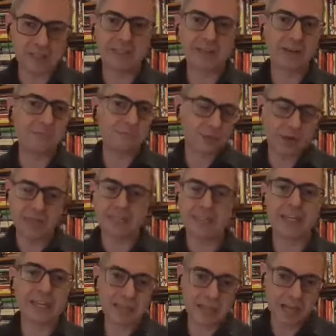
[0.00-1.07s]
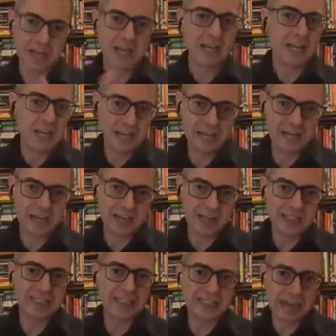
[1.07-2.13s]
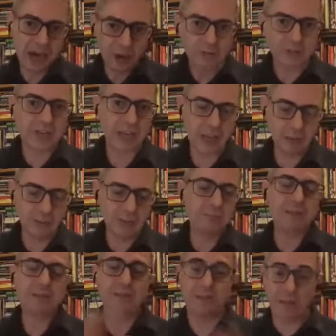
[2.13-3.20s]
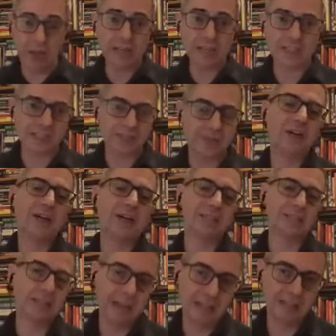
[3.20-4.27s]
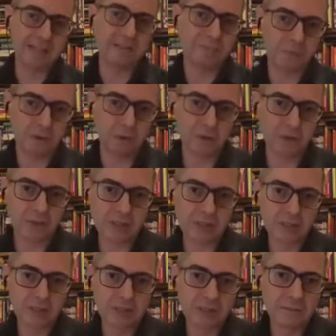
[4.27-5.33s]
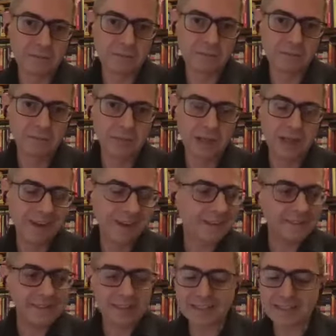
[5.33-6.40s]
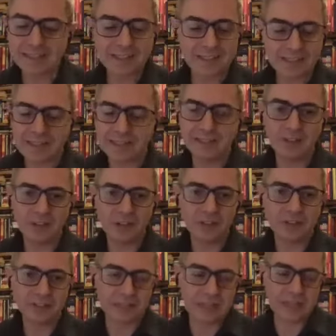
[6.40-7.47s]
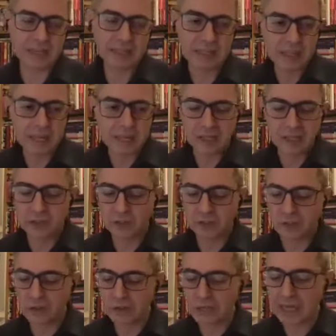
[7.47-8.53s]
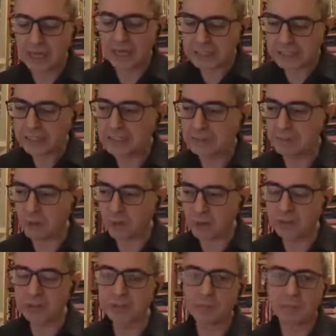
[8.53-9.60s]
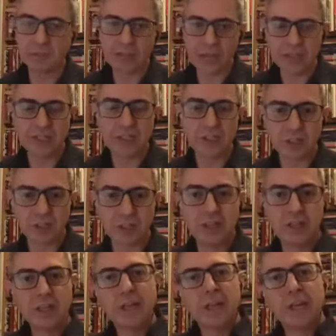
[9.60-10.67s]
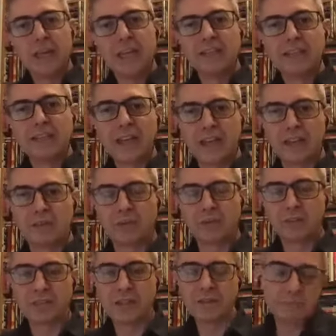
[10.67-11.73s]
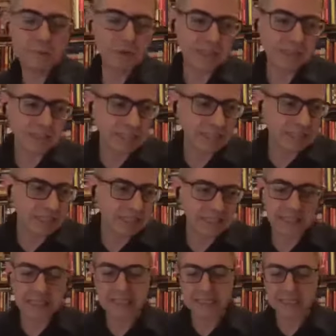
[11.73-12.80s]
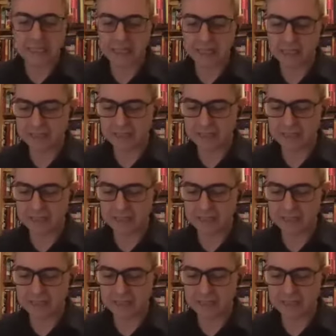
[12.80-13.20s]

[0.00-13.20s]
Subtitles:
elaborating the outcomes, but thanks to a collective process. I think that there's a lot, again, to unexploited potential in the networks. I've personally seen the